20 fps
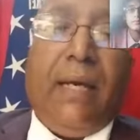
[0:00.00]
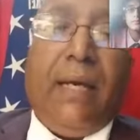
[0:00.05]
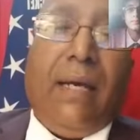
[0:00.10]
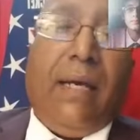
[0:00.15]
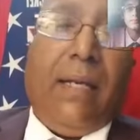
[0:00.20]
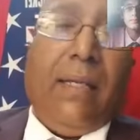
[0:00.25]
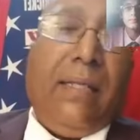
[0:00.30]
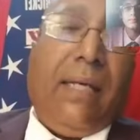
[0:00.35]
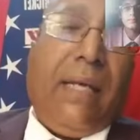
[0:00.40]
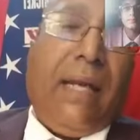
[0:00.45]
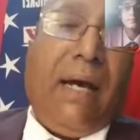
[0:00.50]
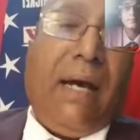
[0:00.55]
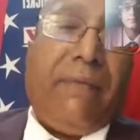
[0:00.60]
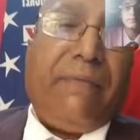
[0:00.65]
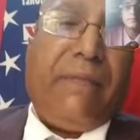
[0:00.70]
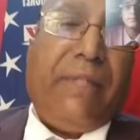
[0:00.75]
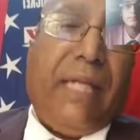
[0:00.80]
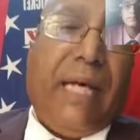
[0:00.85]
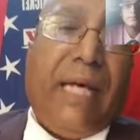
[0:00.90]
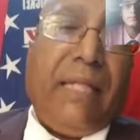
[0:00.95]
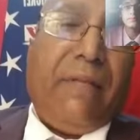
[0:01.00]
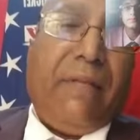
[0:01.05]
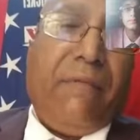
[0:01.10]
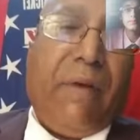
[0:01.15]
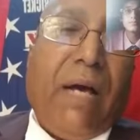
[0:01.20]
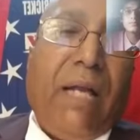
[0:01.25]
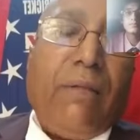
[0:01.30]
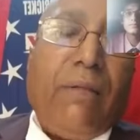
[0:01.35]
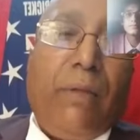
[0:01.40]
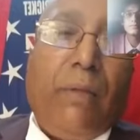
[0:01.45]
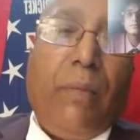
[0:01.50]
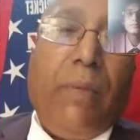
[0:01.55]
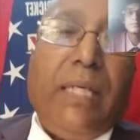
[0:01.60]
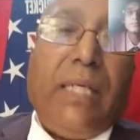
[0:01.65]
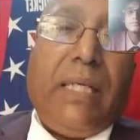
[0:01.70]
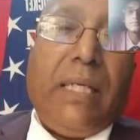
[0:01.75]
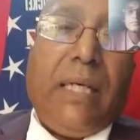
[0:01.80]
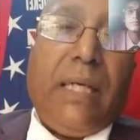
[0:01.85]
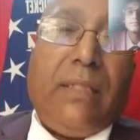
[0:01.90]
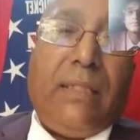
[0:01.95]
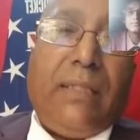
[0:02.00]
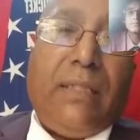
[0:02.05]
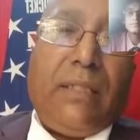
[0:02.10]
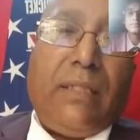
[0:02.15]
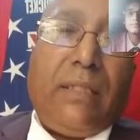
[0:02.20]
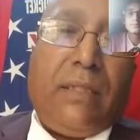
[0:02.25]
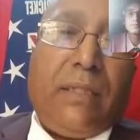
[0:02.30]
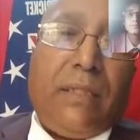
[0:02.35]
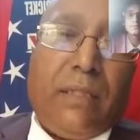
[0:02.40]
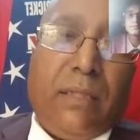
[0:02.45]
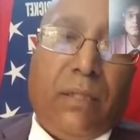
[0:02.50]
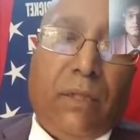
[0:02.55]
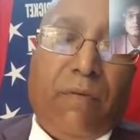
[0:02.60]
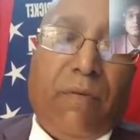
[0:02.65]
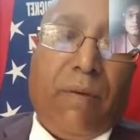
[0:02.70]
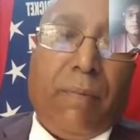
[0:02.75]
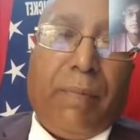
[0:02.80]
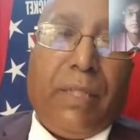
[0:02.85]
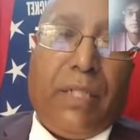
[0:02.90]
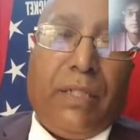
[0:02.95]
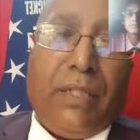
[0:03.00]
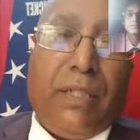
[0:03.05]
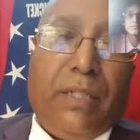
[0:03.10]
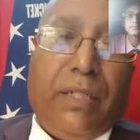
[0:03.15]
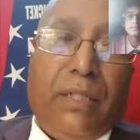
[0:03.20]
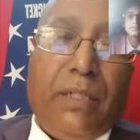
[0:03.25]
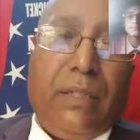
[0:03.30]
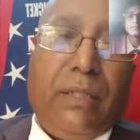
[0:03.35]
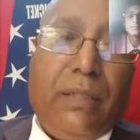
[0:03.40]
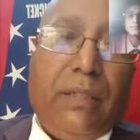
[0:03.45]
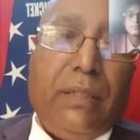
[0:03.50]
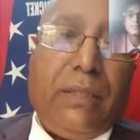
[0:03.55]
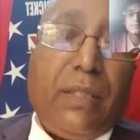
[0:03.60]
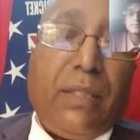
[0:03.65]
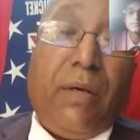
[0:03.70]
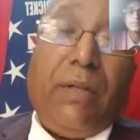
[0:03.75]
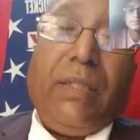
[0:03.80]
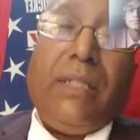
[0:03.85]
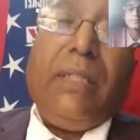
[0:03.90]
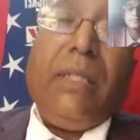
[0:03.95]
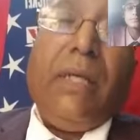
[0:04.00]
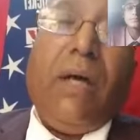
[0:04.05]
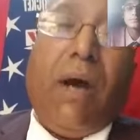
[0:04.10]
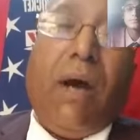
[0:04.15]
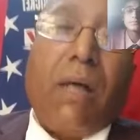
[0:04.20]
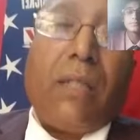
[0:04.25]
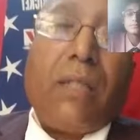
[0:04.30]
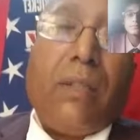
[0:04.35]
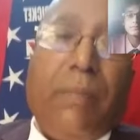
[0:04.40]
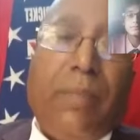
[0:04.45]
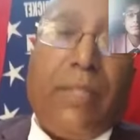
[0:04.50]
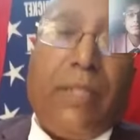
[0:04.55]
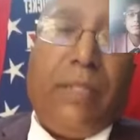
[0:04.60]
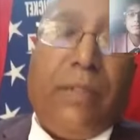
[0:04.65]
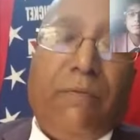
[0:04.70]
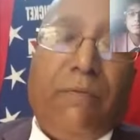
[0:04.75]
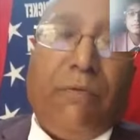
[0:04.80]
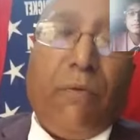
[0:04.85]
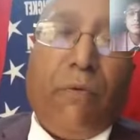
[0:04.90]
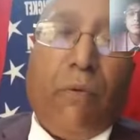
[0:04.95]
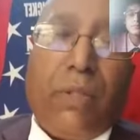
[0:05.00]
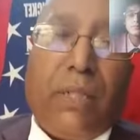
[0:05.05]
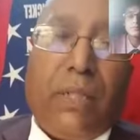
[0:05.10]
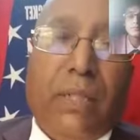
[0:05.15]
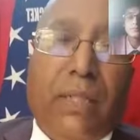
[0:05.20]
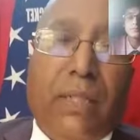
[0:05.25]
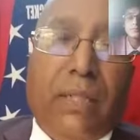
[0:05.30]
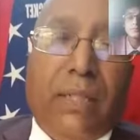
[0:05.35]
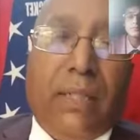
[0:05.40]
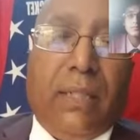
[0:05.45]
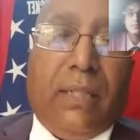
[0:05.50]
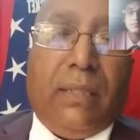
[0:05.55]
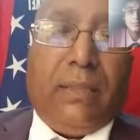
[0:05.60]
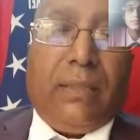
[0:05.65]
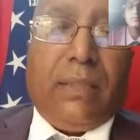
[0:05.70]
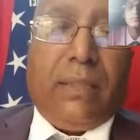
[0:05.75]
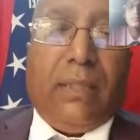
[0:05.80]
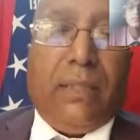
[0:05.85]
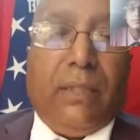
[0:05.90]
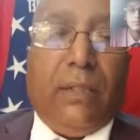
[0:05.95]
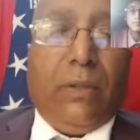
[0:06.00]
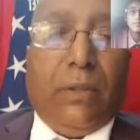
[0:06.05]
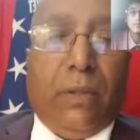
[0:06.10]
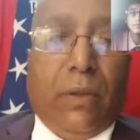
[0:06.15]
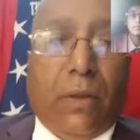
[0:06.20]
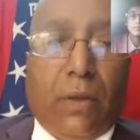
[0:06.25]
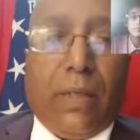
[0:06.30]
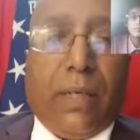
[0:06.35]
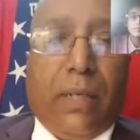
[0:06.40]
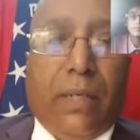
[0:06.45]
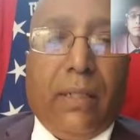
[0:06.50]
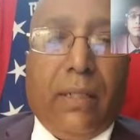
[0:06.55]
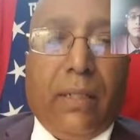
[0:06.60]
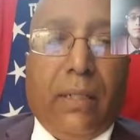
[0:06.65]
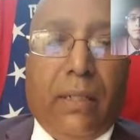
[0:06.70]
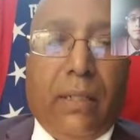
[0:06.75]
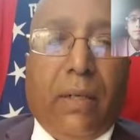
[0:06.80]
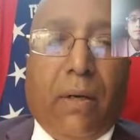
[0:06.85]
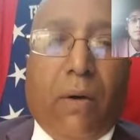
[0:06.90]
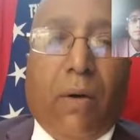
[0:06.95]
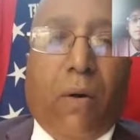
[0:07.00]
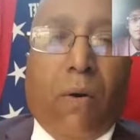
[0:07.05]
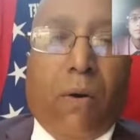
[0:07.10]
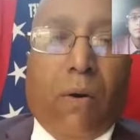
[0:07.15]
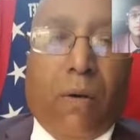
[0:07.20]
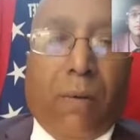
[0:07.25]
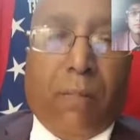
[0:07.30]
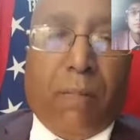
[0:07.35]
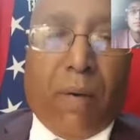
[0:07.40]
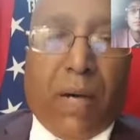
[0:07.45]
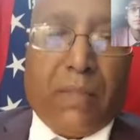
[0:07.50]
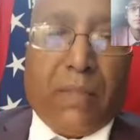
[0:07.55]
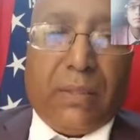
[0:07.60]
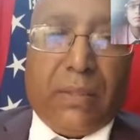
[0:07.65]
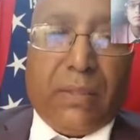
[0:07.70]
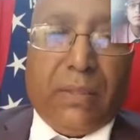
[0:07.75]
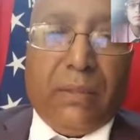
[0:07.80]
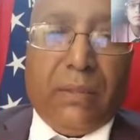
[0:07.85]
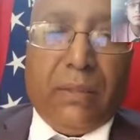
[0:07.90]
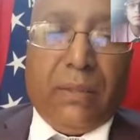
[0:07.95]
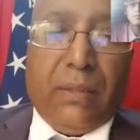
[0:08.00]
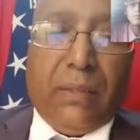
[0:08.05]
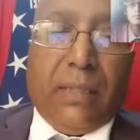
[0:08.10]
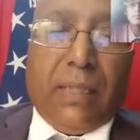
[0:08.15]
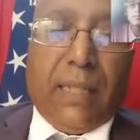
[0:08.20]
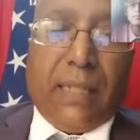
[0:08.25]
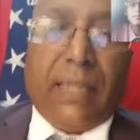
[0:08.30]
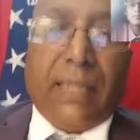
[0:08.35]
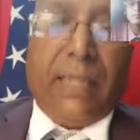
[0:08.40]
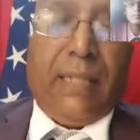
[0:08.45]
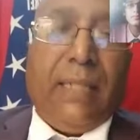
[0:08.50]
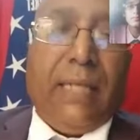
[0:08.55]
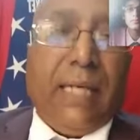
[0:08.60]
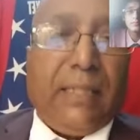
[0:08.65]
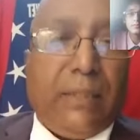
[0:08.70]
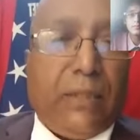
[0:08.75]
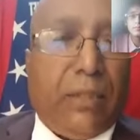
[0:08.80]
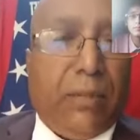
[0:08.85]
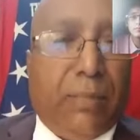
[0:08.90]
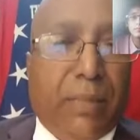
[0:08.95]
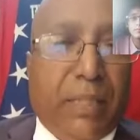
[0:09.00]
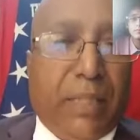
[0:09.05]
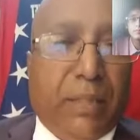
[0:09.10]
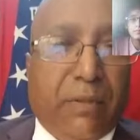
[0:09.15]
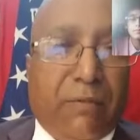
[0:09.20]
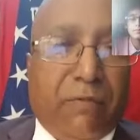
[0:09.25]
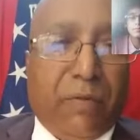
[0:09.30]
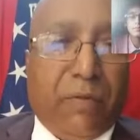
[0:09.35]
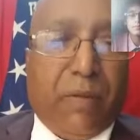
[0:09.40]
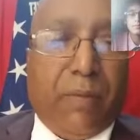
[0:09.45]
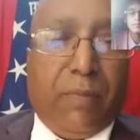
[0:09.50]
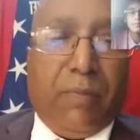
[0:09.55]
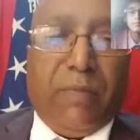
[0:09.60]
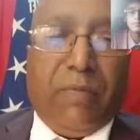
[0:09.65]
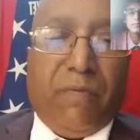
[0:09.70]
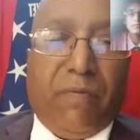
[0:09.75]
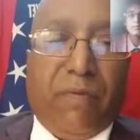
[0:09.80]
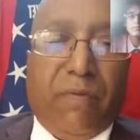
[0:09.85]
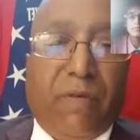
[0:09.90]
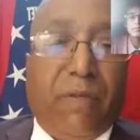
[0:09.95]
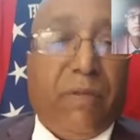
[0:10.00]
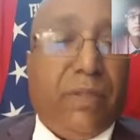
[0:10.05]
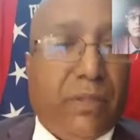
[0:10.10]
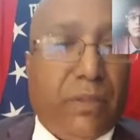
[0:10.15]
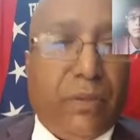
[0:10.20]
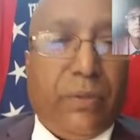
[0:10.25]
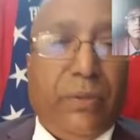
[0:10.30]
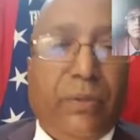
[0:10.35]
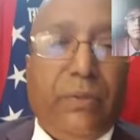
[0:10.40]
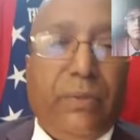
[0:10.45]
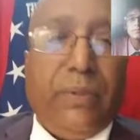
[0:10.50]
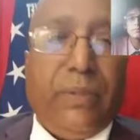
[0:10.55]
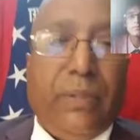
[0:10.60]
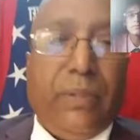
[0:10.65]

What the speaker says: Then after that, the following weekend, it's October 3rd and 4th. It's in New York or Boston. Again, that's to be confirmed very soon.